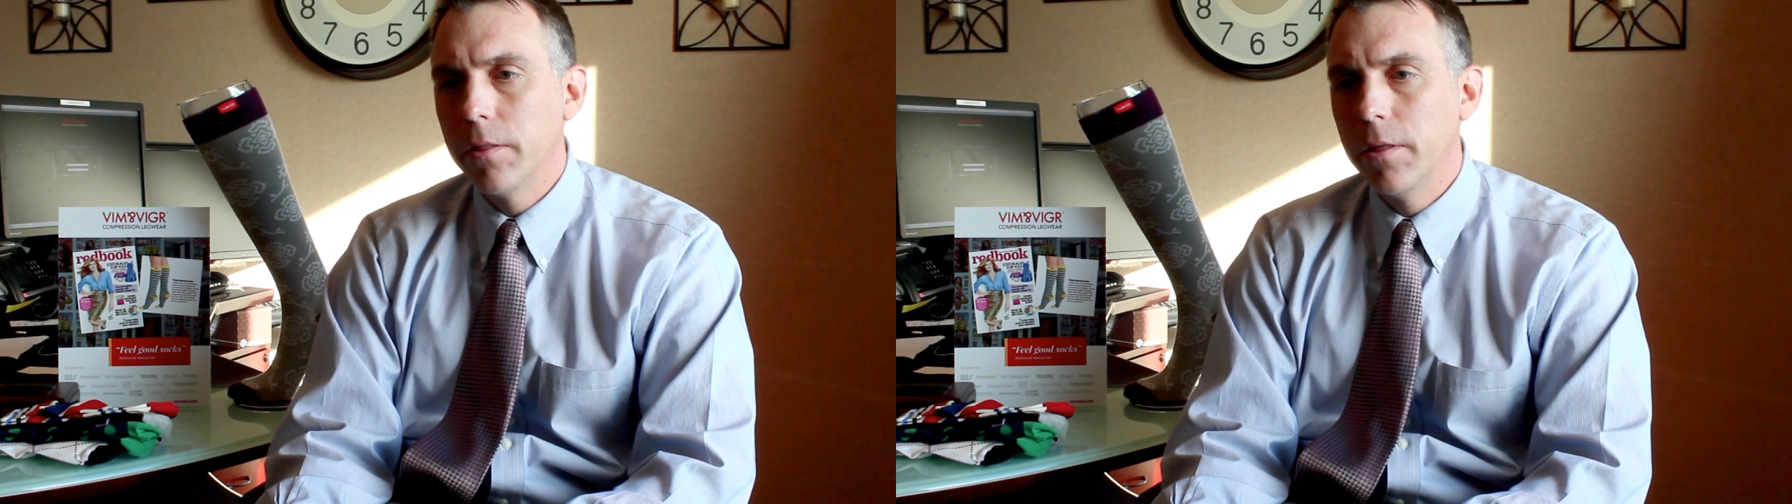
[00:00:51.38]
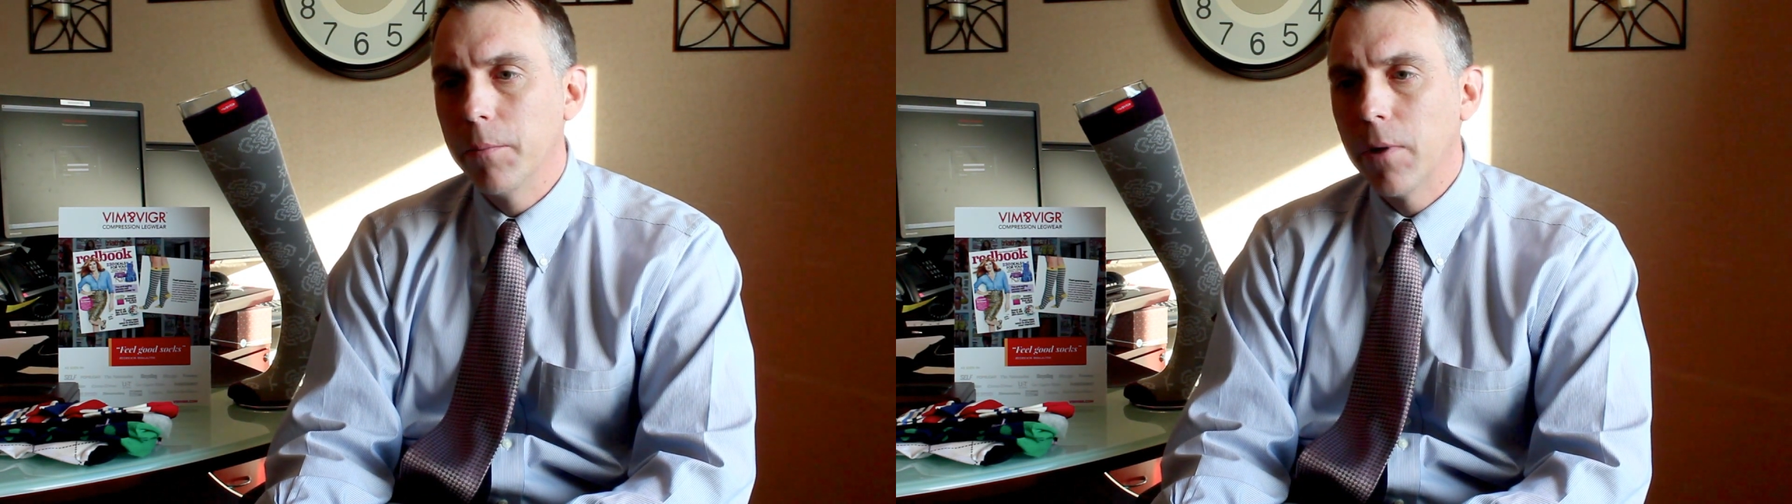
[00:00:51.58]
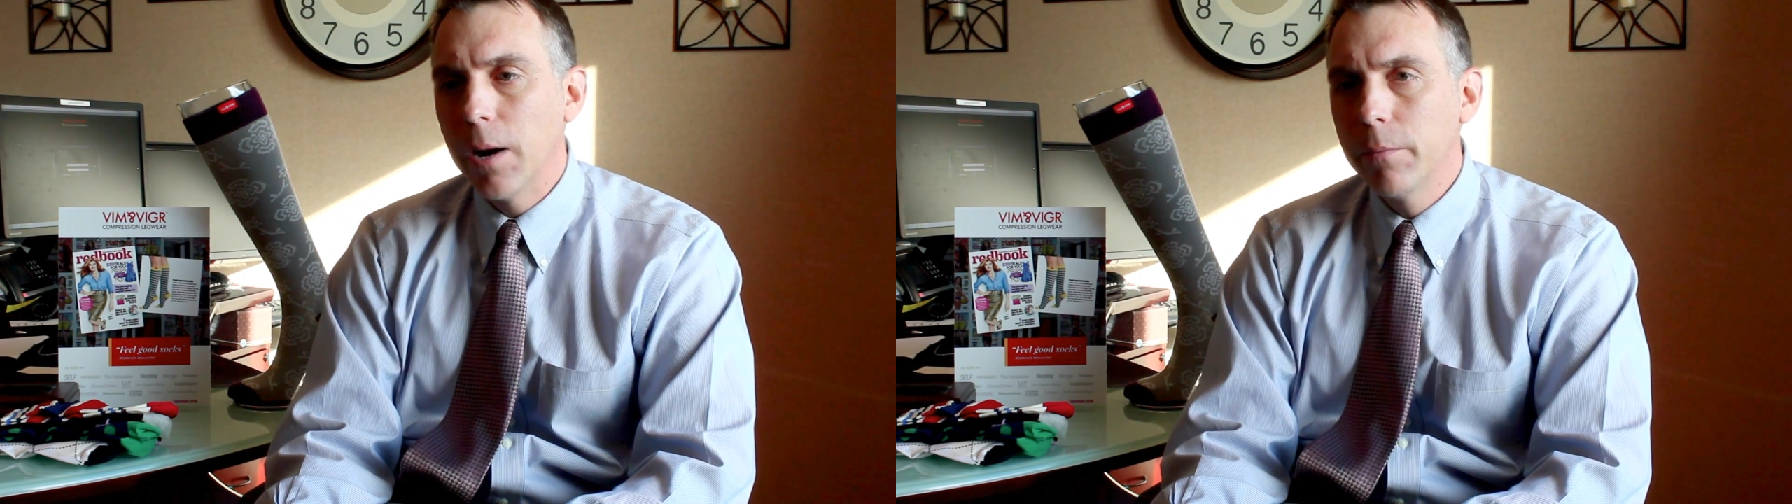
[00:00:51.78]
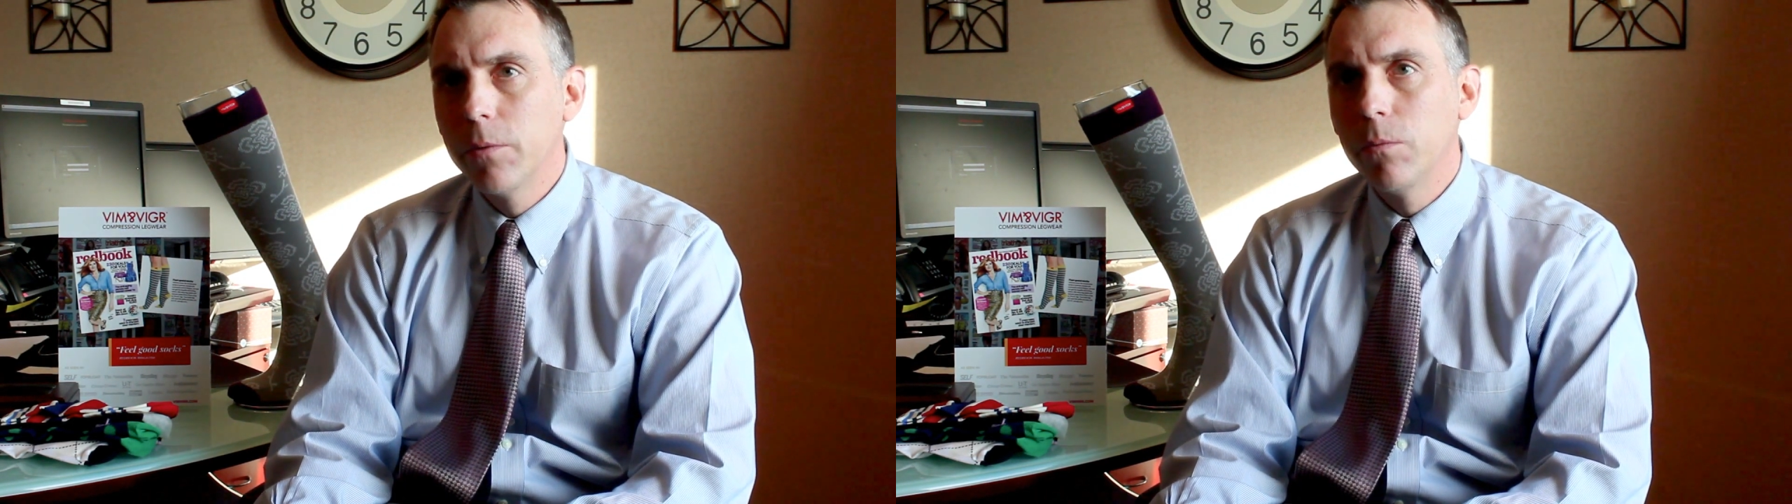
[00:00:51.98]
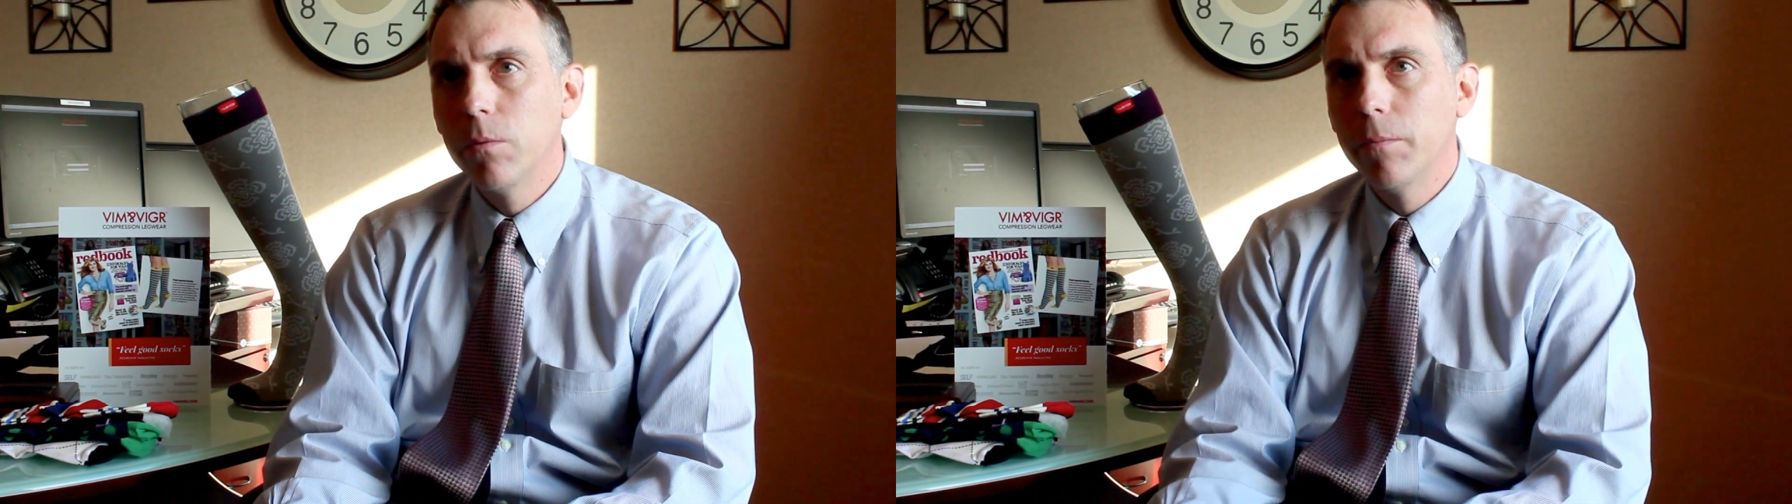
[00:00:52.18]
it
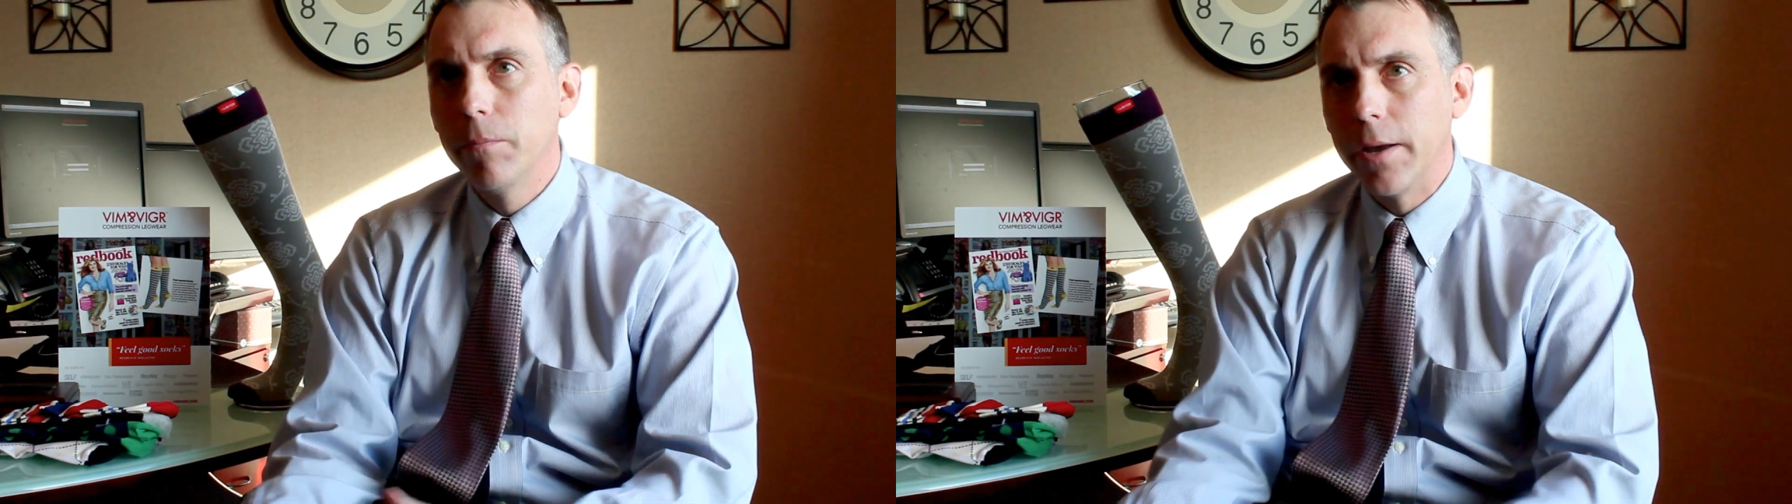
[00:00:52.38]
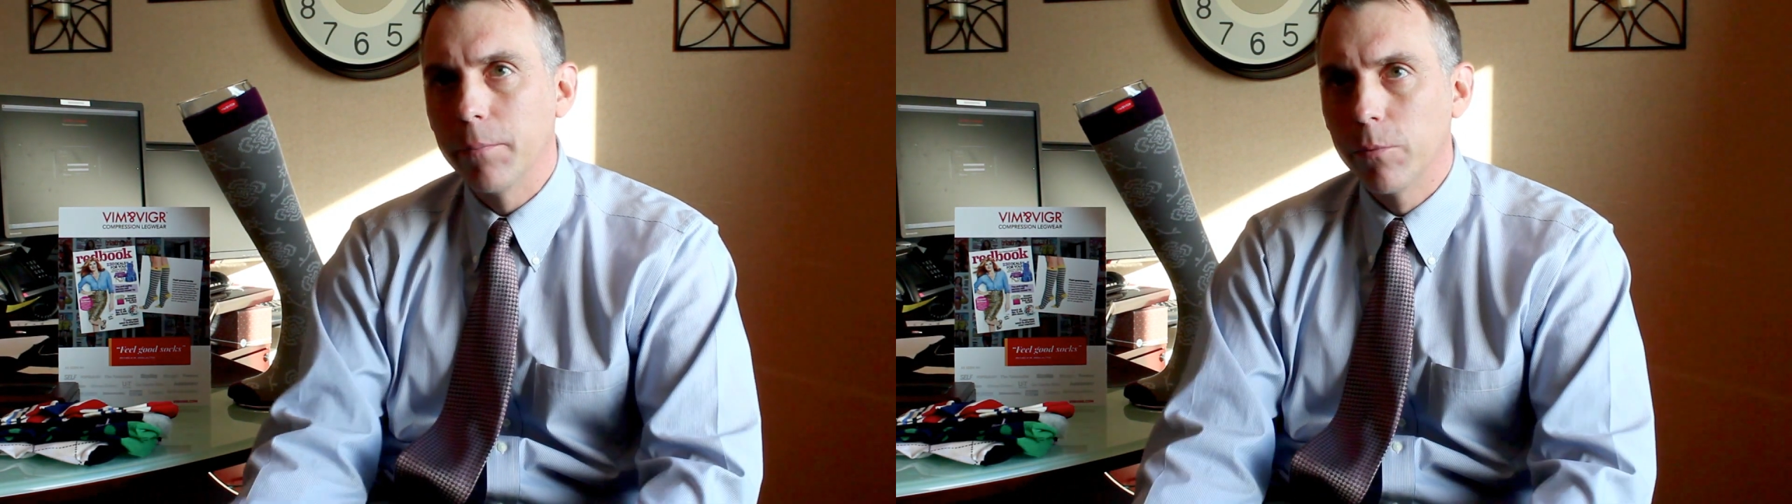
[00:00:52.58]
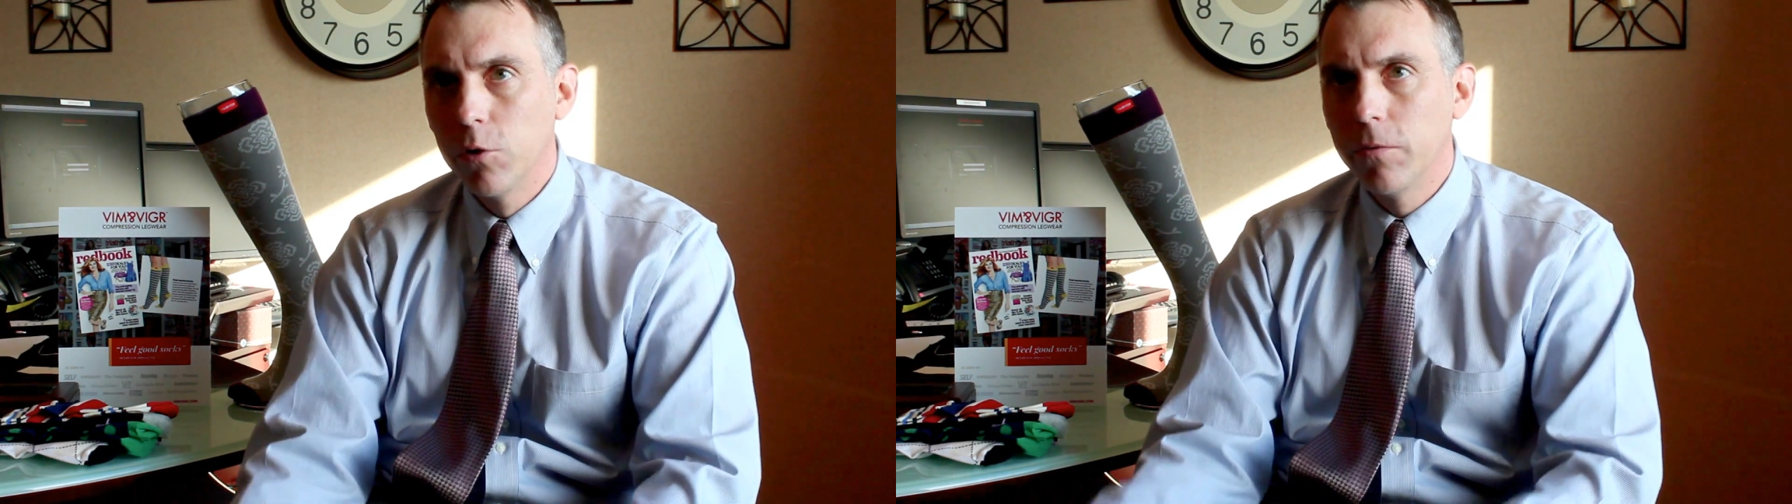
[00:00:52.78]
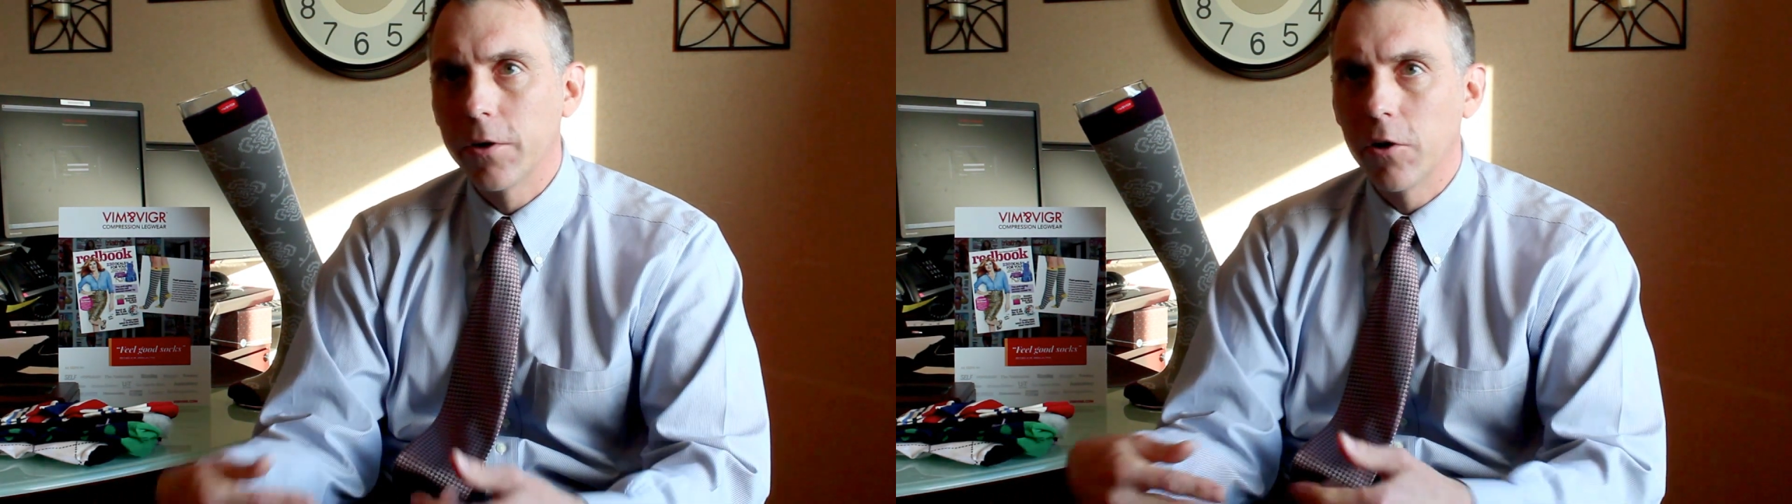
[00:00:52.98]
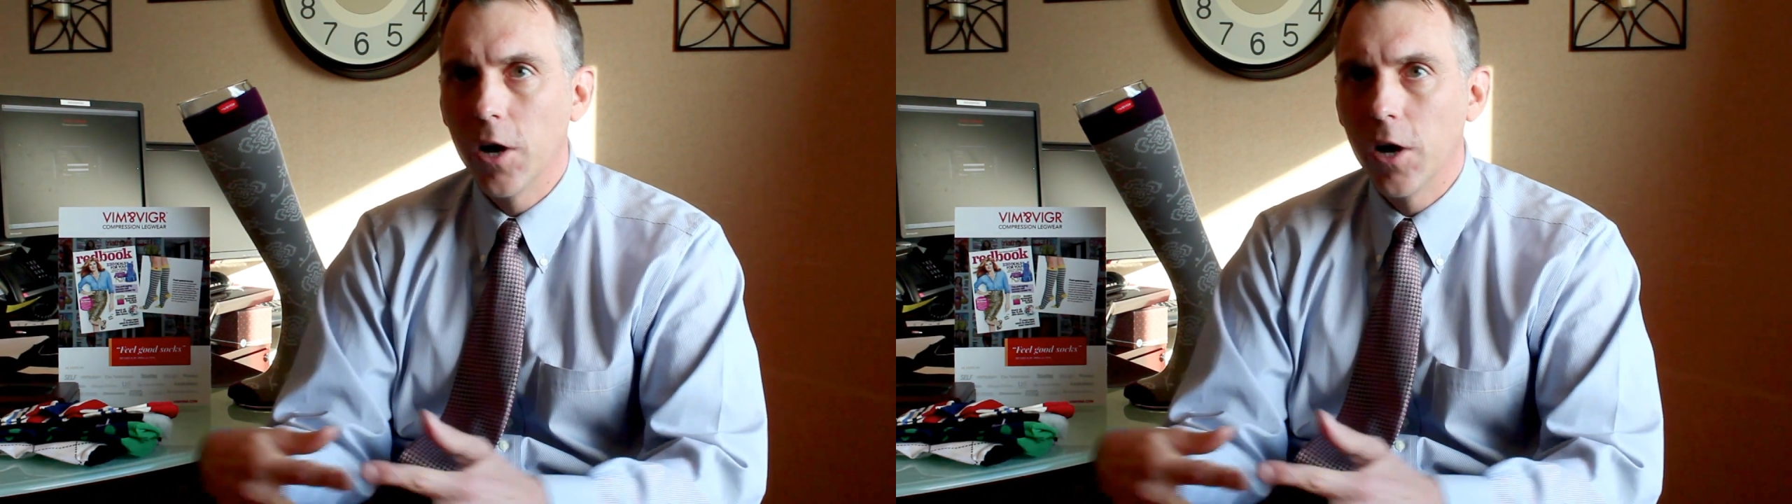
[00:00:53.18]
probably, by improving or